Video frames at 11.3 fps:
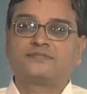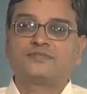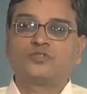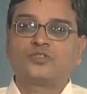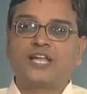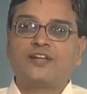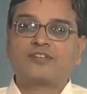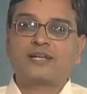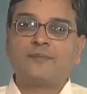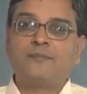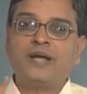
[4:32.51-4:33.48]
So, they have
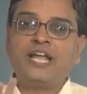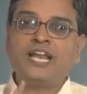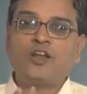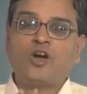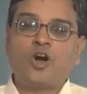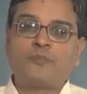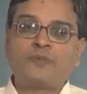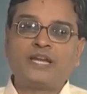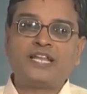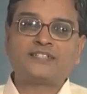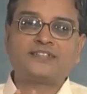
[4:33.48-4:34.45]
combined
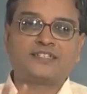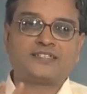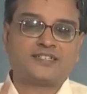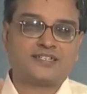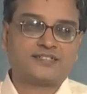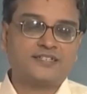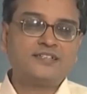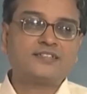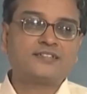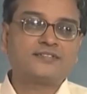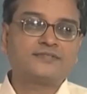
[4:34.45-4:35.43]
optics and
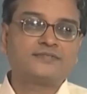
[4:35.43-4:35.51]
stresses